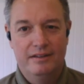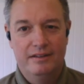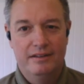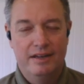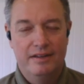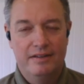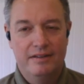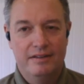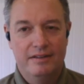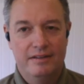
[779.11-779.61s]

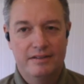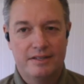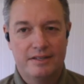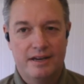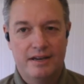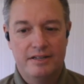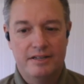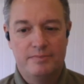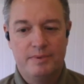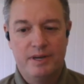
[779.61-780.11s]
that the
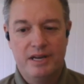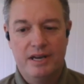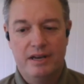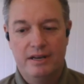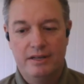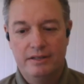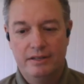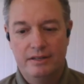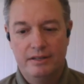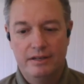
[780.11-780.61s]
science
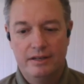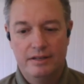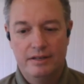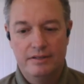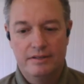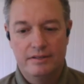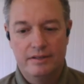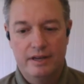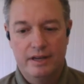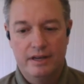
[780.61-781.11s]
behind it
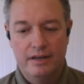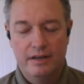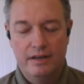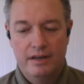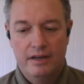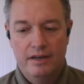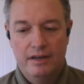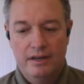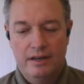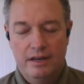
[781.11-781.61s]
is that
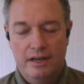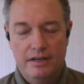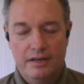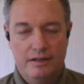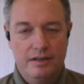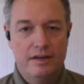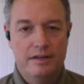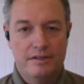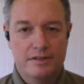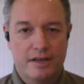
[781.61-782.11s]

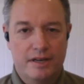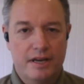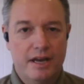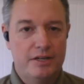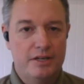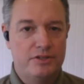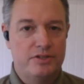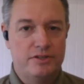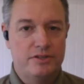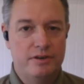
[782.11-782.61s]
it does
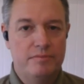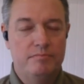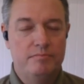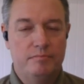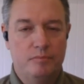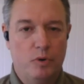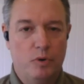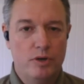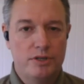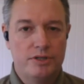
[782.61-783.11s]
catch
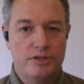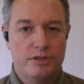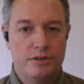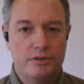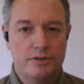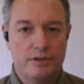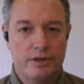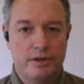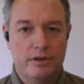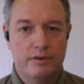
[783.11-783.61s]
some moisture.